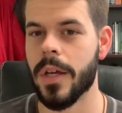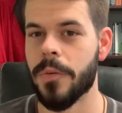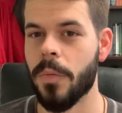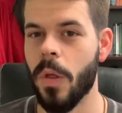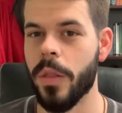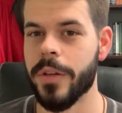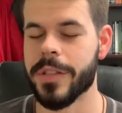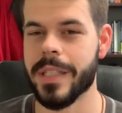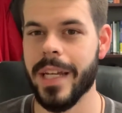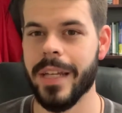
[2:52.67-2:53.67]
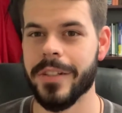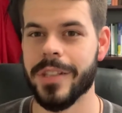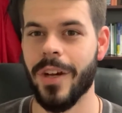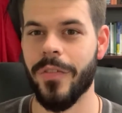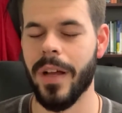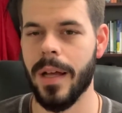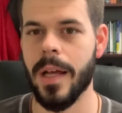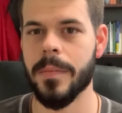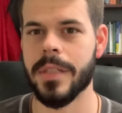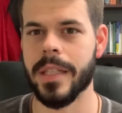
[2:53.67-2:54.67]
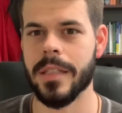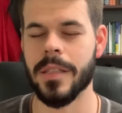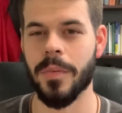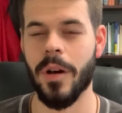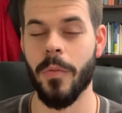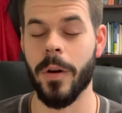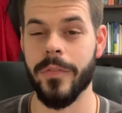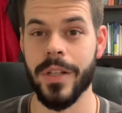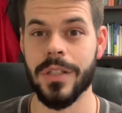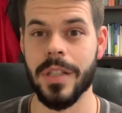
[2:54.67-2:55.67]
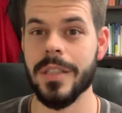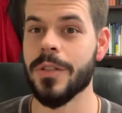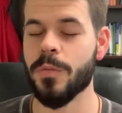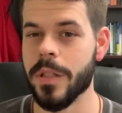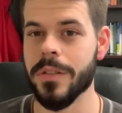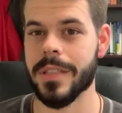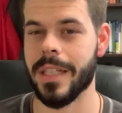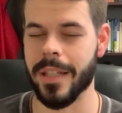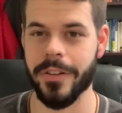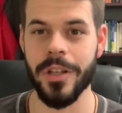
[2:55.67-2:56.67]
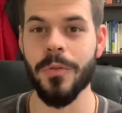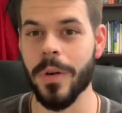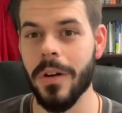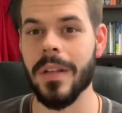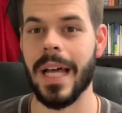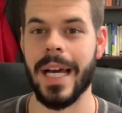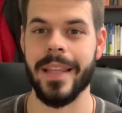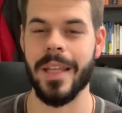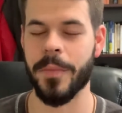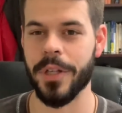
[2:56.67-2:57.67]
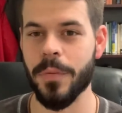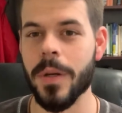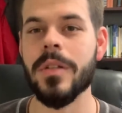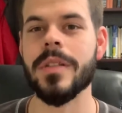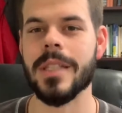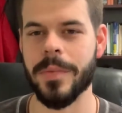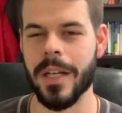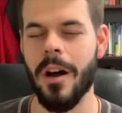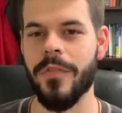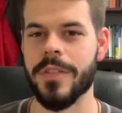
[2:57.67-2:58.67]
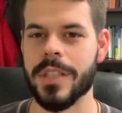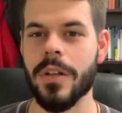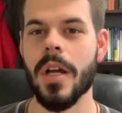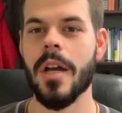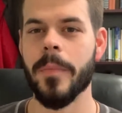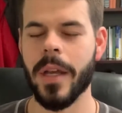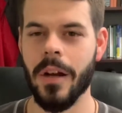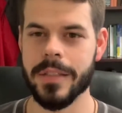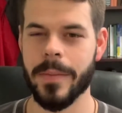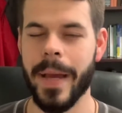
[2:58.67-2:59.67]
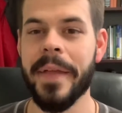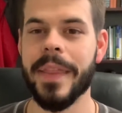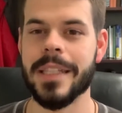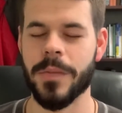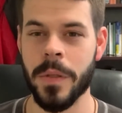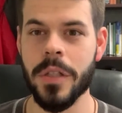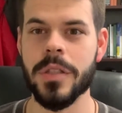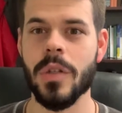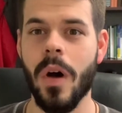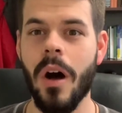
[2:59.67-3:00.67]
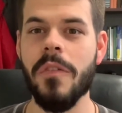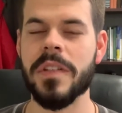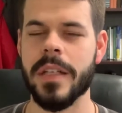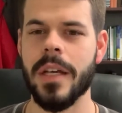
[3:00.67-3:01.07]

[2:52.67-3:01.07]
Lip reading: well, you're setting yourself up to get to the point where eventually you will steal it, or you will lie to them, or you will do something awful. And so, because the bad things that we do so often